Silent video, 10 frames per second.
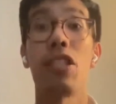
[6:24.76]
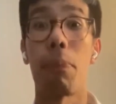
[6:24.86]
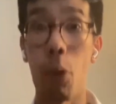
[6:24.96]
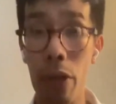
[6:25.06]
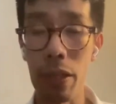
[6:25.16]

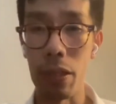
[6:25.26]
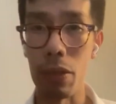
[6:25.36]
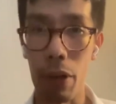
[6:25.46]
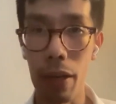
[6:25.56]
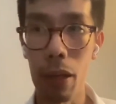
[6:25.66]

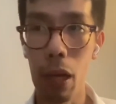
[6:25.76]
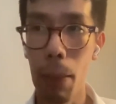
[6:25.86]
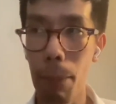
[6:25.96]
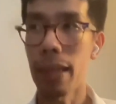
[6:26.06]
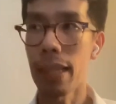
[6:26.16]
disappointed, right?
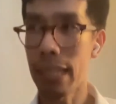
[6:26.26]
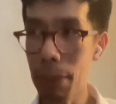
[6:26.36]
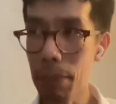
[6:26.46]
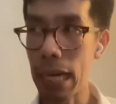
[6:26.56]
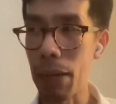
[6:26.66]
But at the
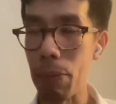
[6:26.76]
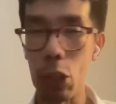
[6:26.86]
same time,